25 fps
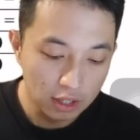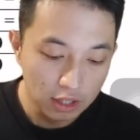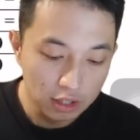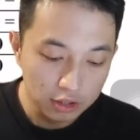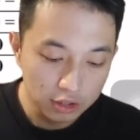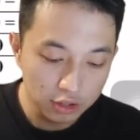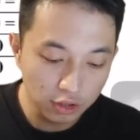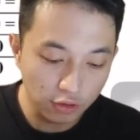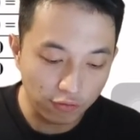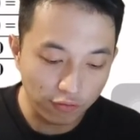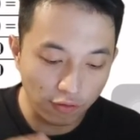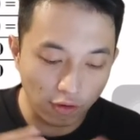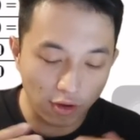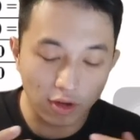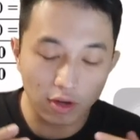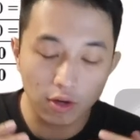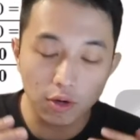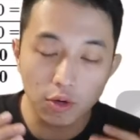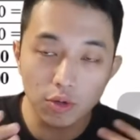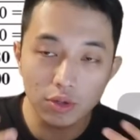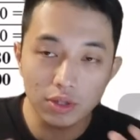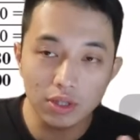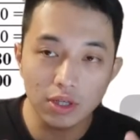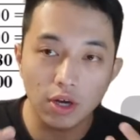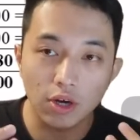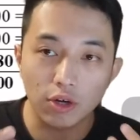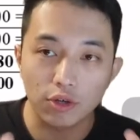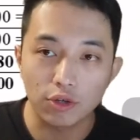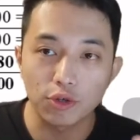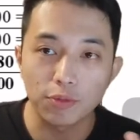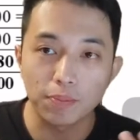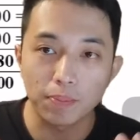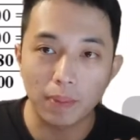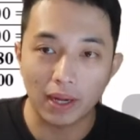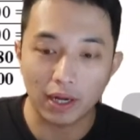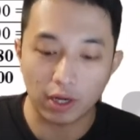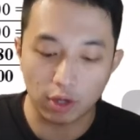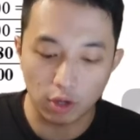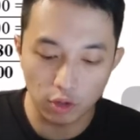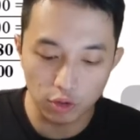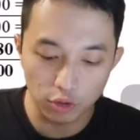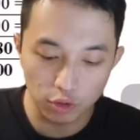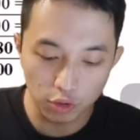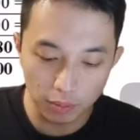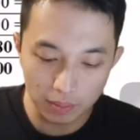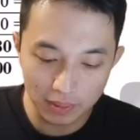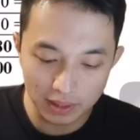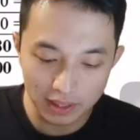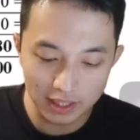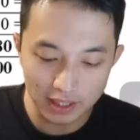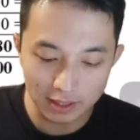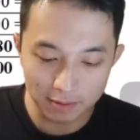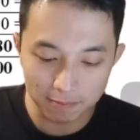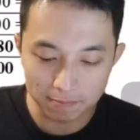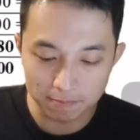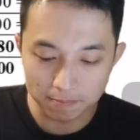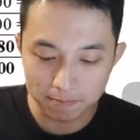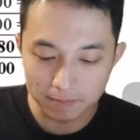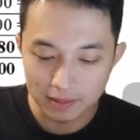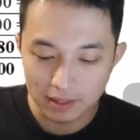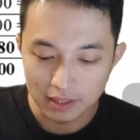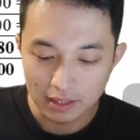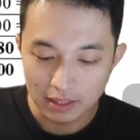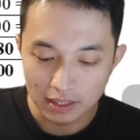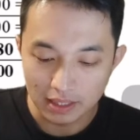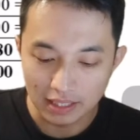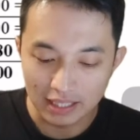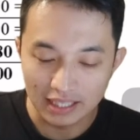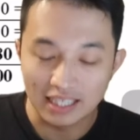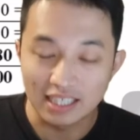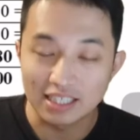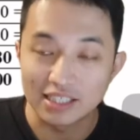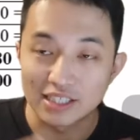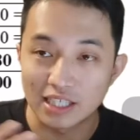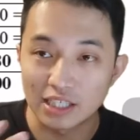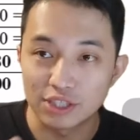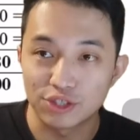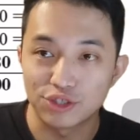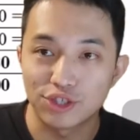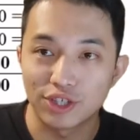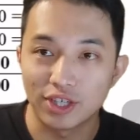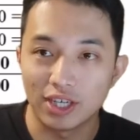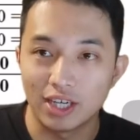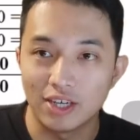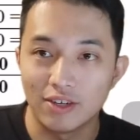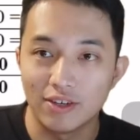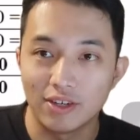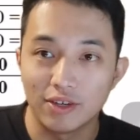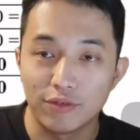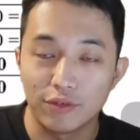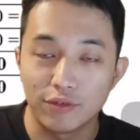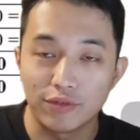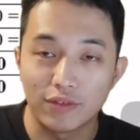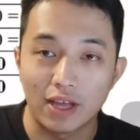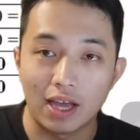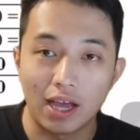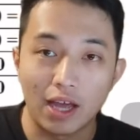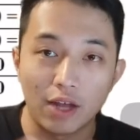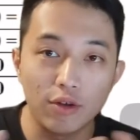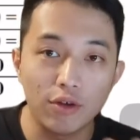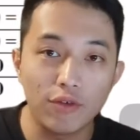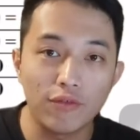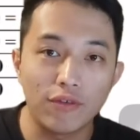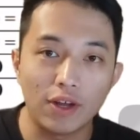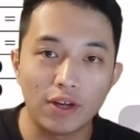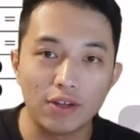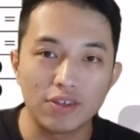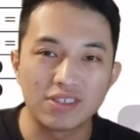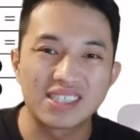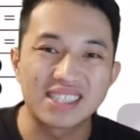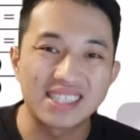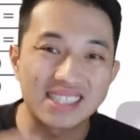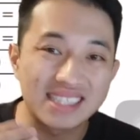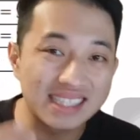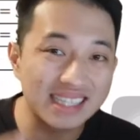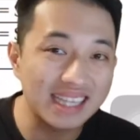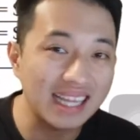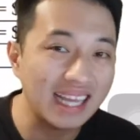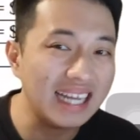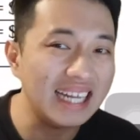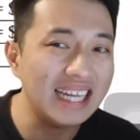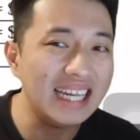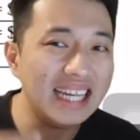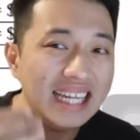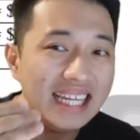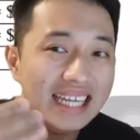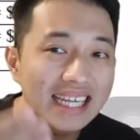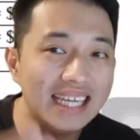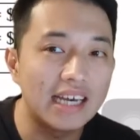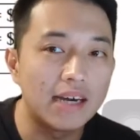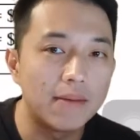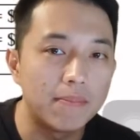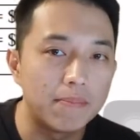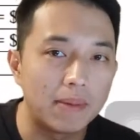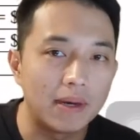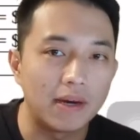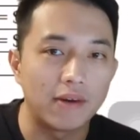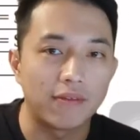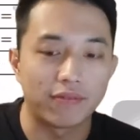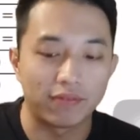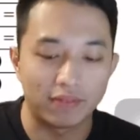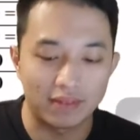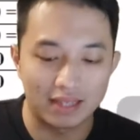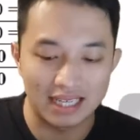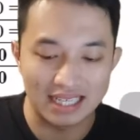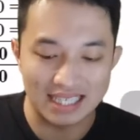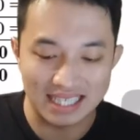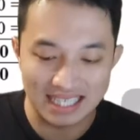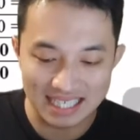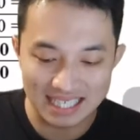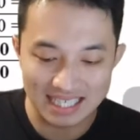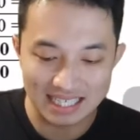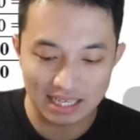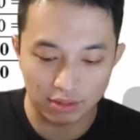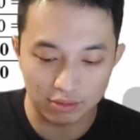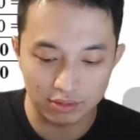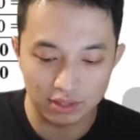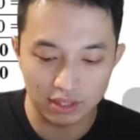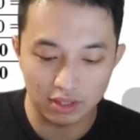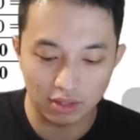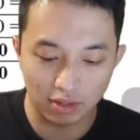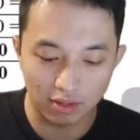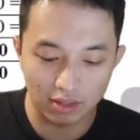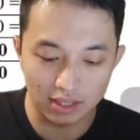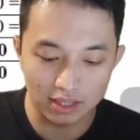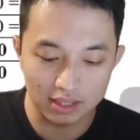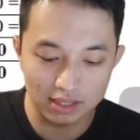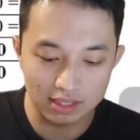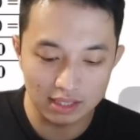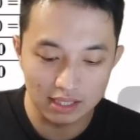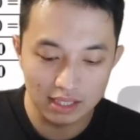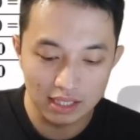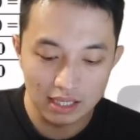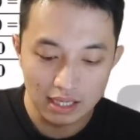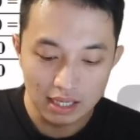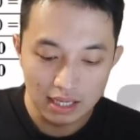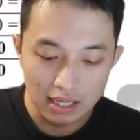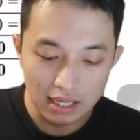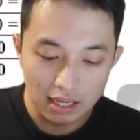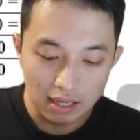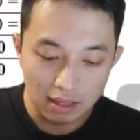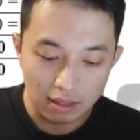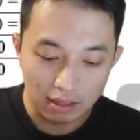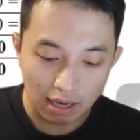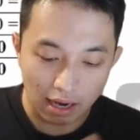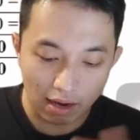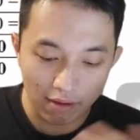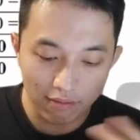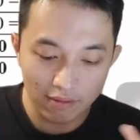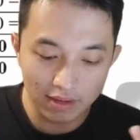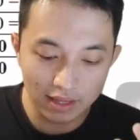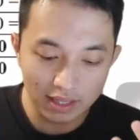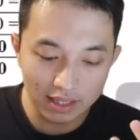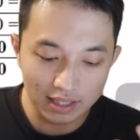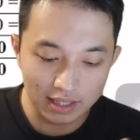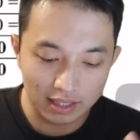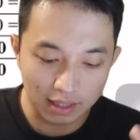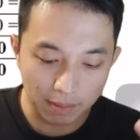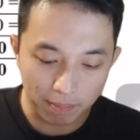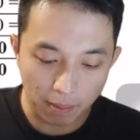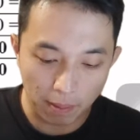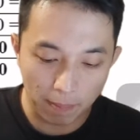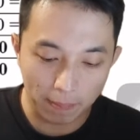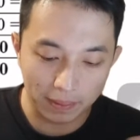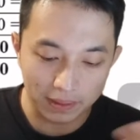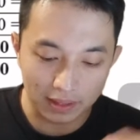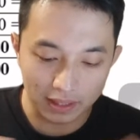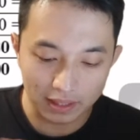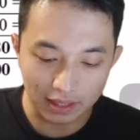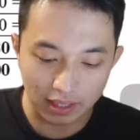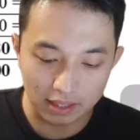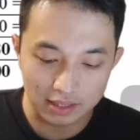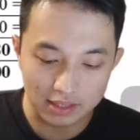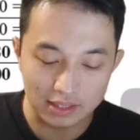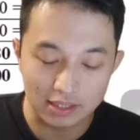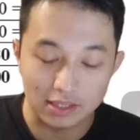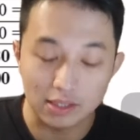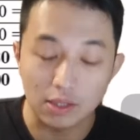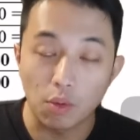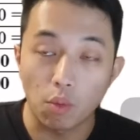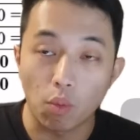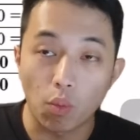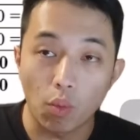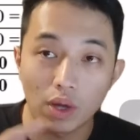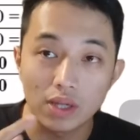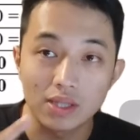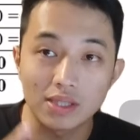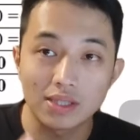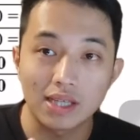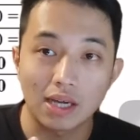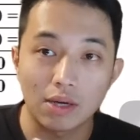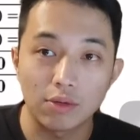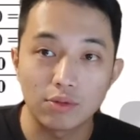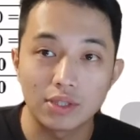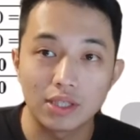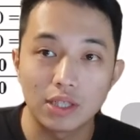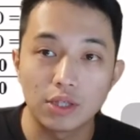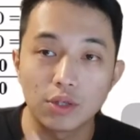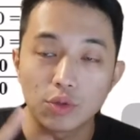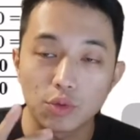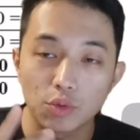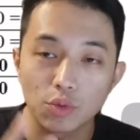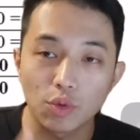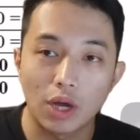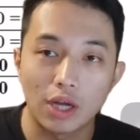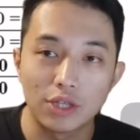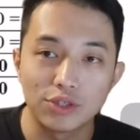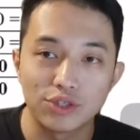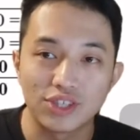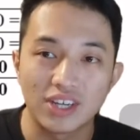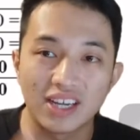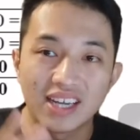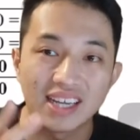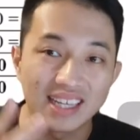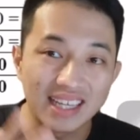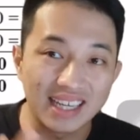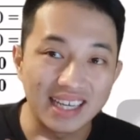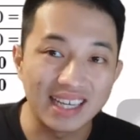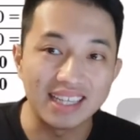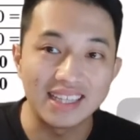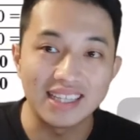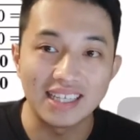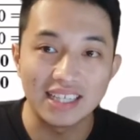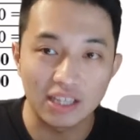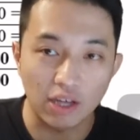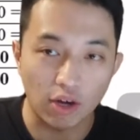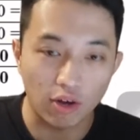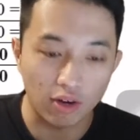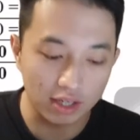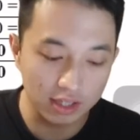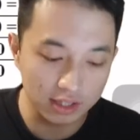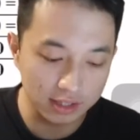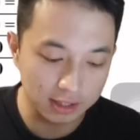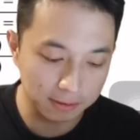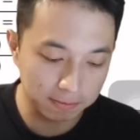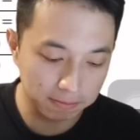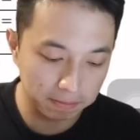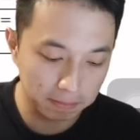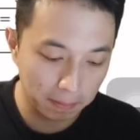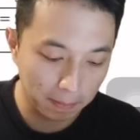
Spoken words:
So for owner occupied condominium in the central area with the annual value slightly above $30,000, currently, the property tax is $1,280.